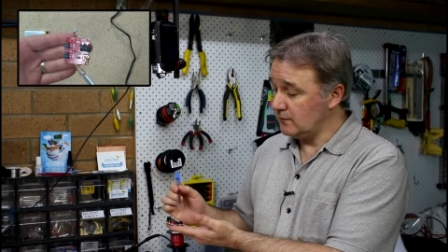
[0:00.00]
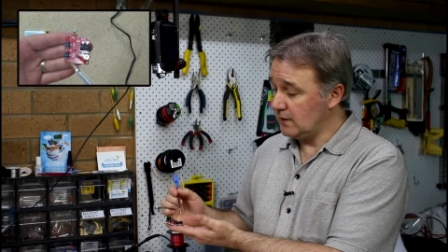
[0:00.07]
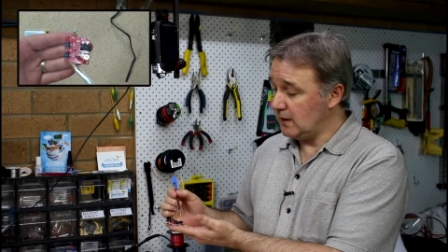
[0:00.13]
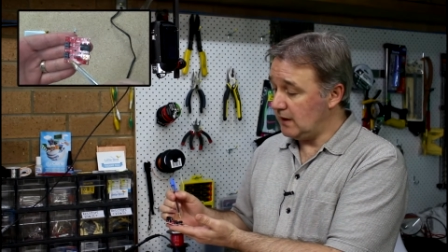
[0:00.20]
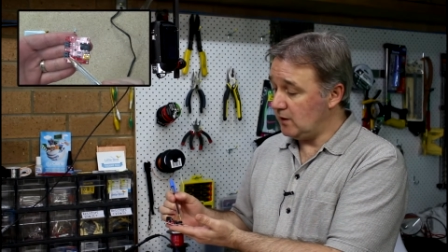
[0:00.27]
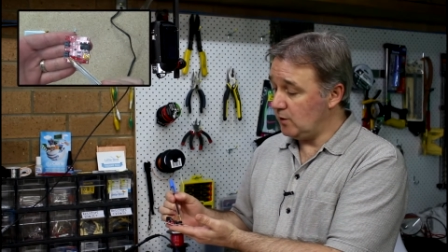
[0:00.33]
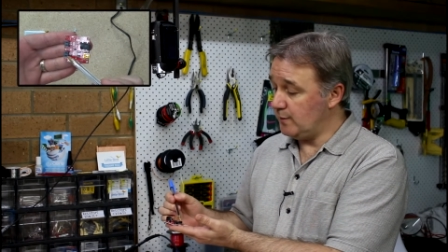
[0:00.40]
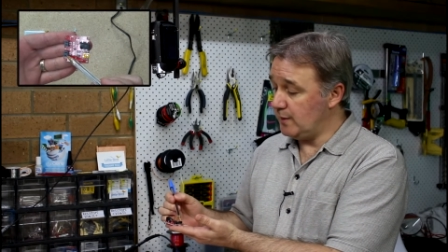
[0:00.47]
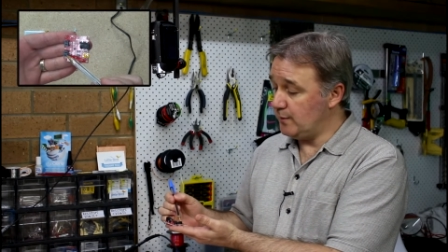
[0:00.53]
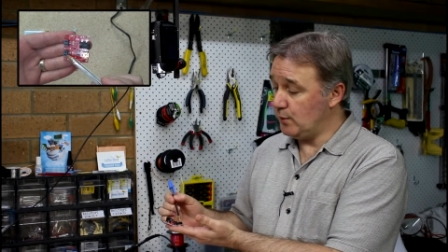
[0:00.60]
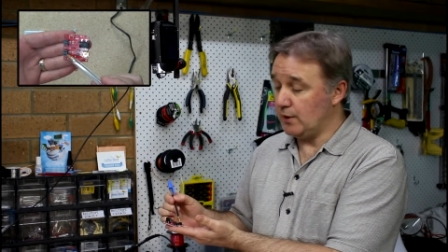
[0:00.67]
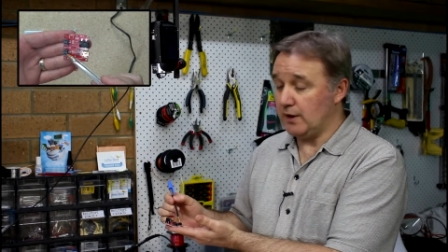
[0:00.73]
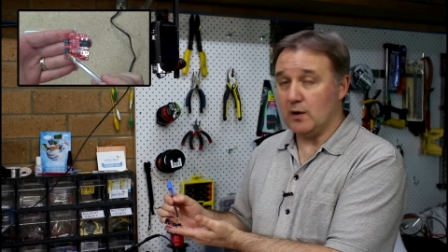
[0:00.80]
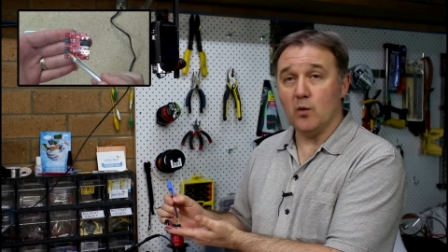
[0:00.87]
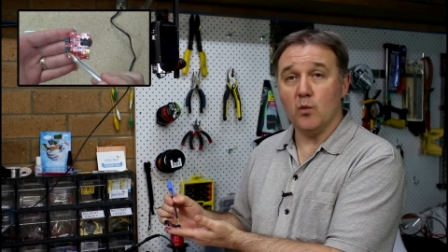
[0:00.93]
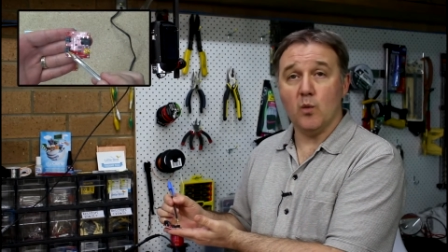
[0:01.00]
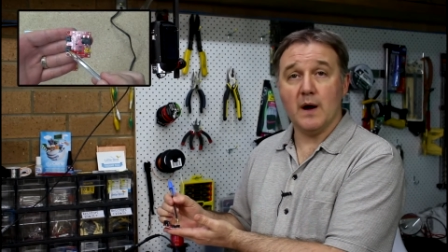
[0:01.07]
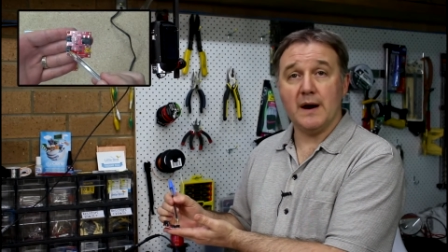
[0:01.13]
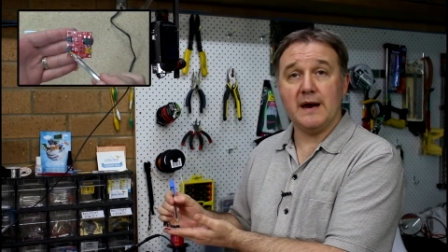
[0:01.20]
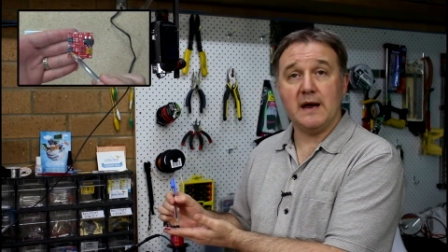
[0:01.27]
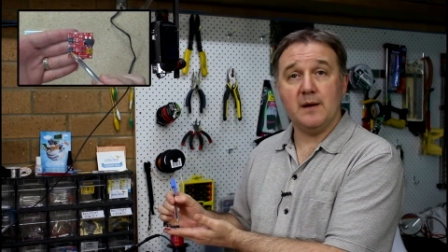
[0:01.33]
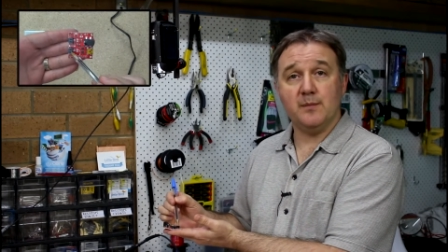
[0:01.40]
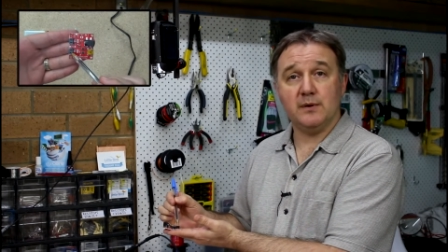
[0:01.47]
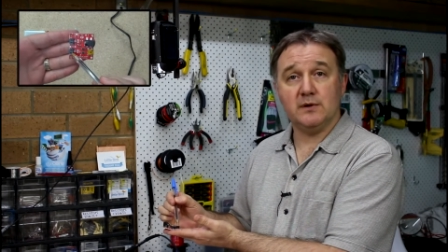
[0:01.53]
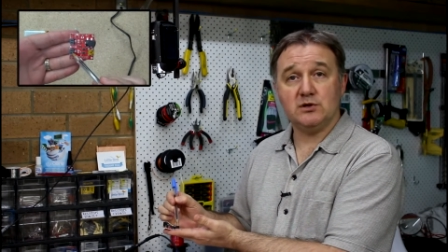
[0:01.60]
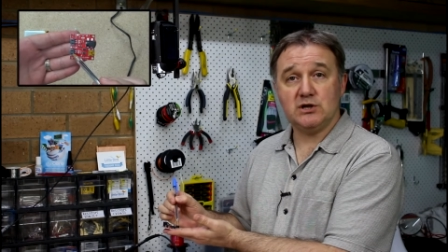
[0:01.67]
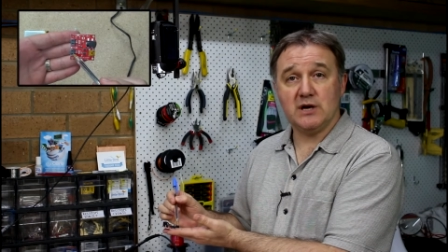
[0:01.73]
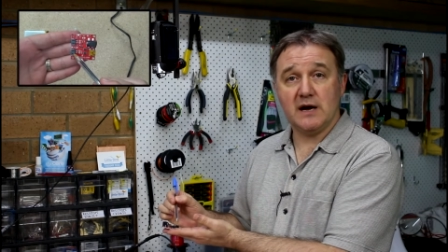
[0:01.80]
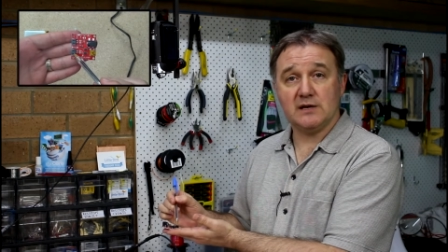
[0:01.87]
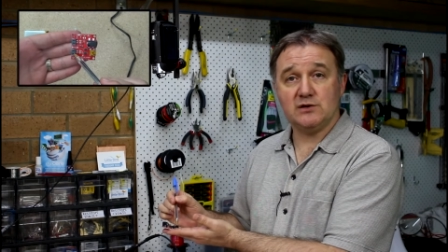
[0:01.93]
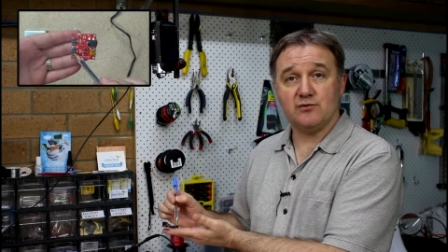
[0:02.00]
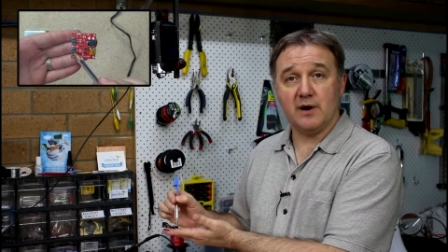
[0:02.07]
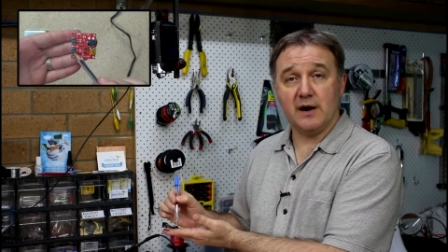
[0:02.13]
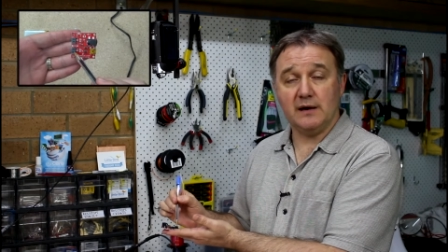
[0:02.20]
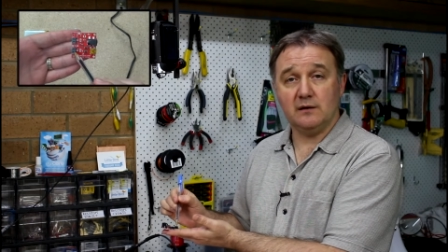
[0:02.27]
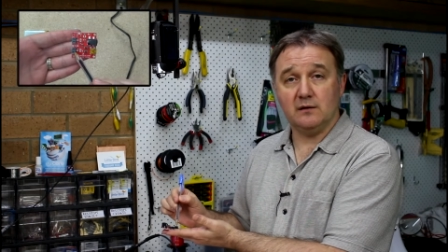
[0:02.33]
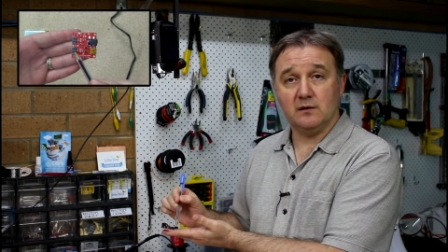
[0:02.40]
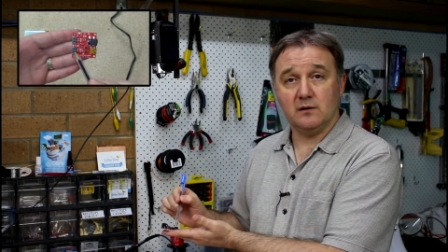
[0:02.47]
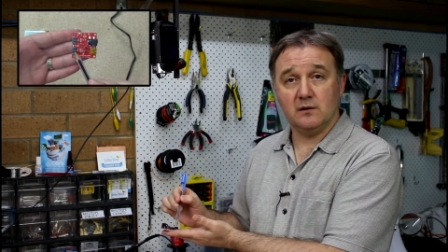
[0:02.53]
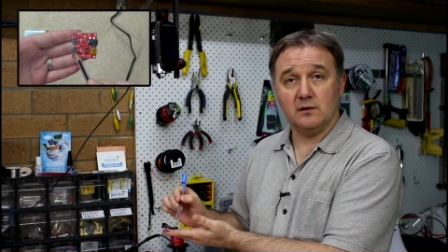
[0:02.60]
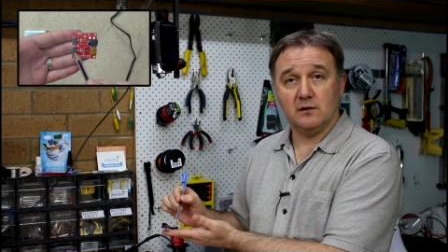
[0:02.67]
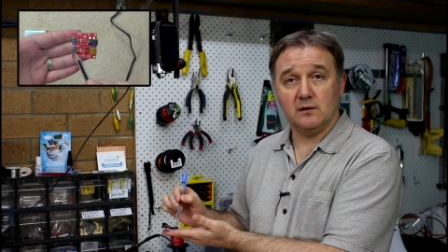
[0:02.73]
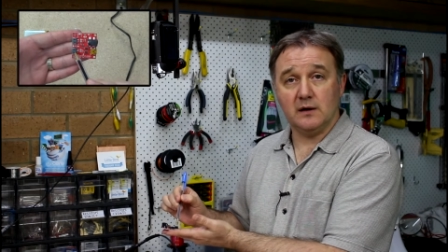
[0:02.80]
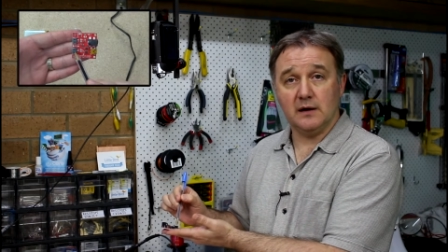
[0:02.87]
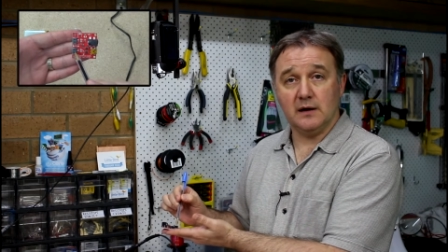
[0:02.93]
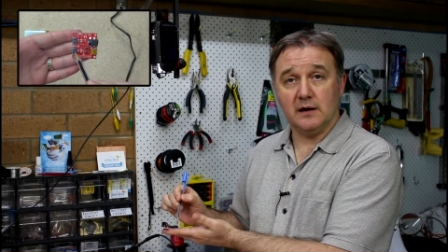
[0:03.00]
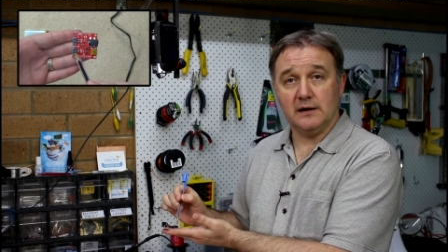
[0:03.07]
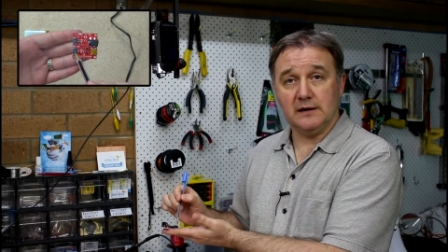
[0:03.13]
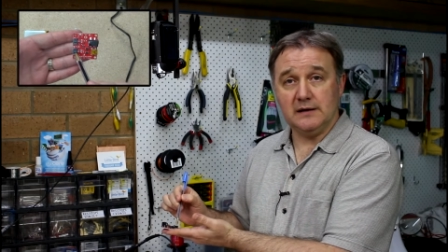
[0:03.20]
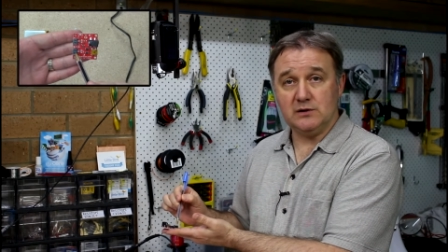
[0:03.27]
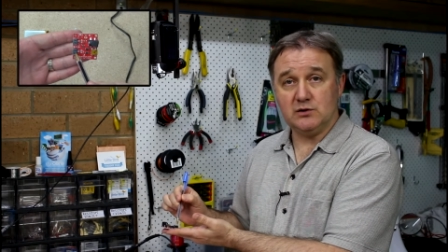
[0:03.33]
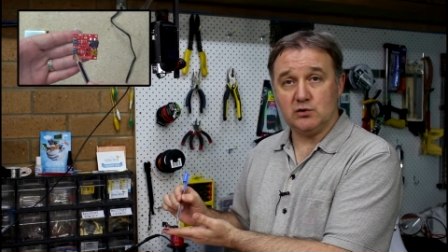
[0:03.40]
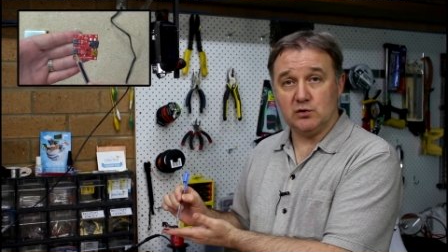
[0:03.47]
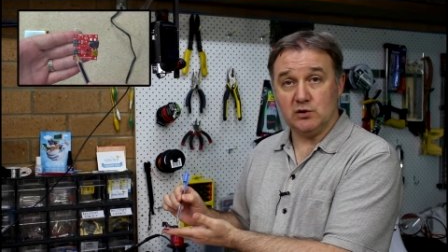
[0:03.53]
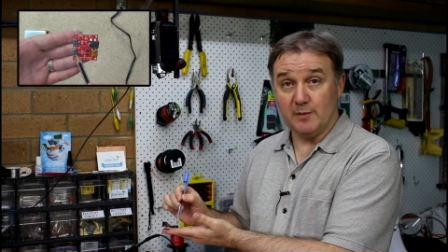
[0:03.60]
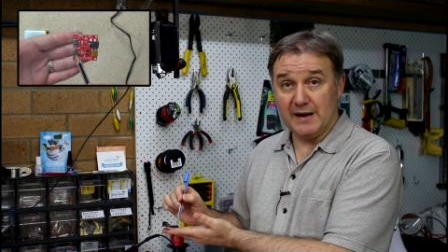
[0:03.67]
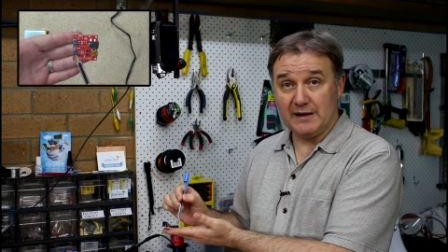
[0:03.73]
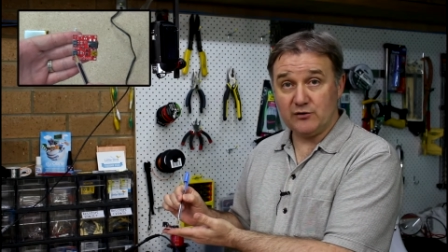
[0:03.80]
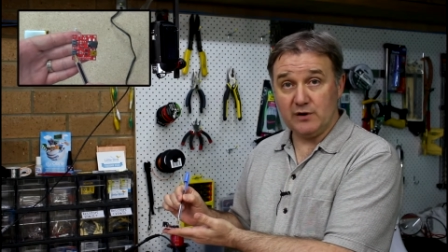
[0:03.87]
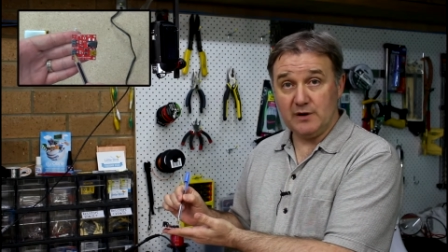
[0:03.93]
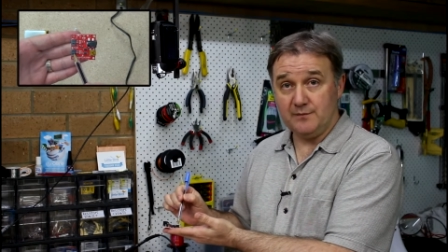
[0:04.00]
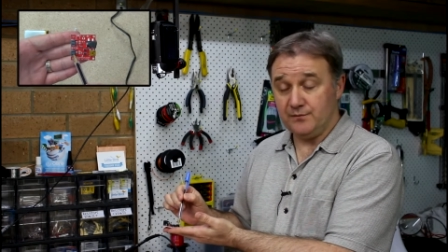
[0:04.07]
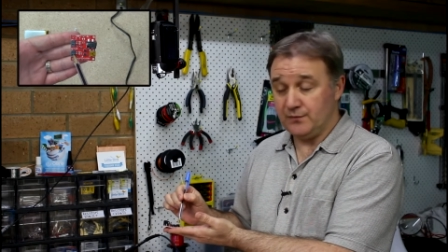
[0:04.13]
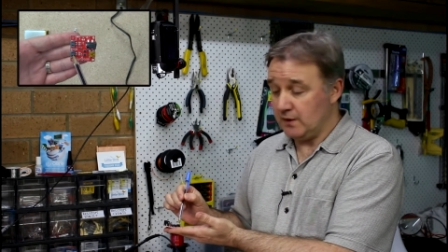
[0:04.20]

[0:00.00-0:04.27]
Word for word: and I'll be putting 1 amp charge rate uh, into the battery